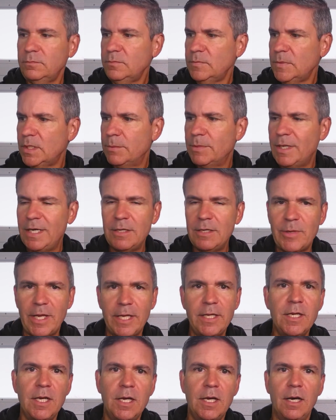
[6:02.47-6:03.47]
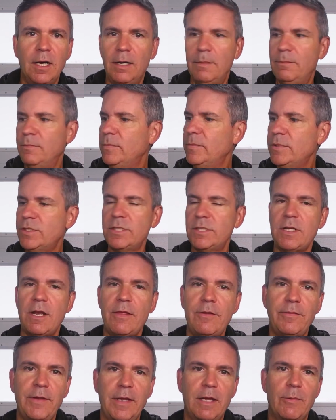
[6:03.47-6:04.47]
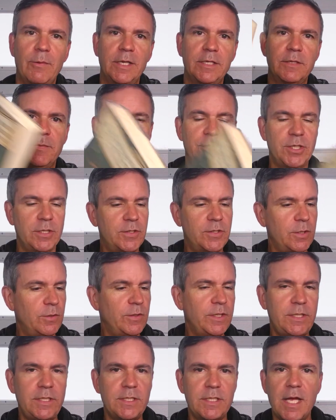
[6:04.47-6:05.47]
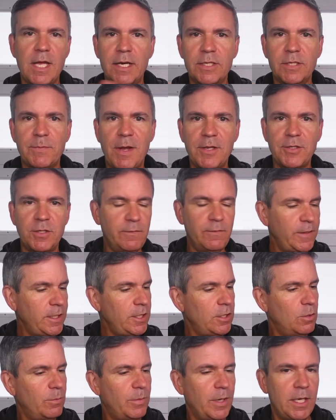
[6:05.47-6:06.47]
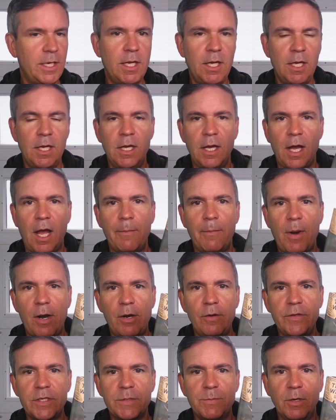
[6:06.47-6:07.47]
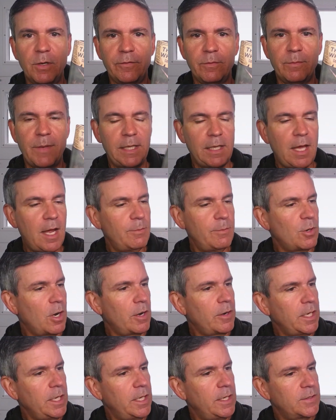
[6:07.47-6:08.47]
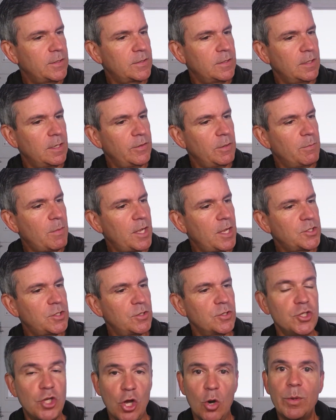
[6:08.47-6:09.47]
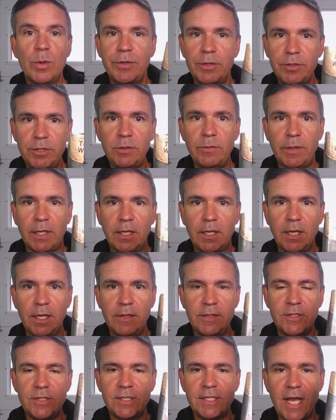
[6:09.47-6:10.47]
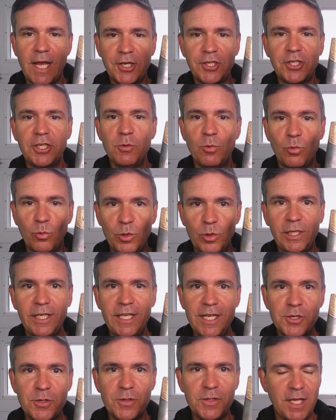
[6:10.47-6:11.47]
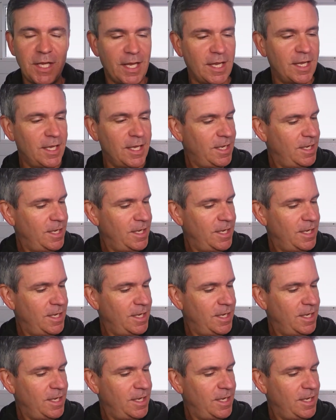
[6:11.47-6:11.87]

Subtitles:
But anyway, this is another thing I wanted to mention. So this is not a sponsored video, but I borrowed this book from my library, and it's The Monsters Know What They're Doing. And this is actually really interesting.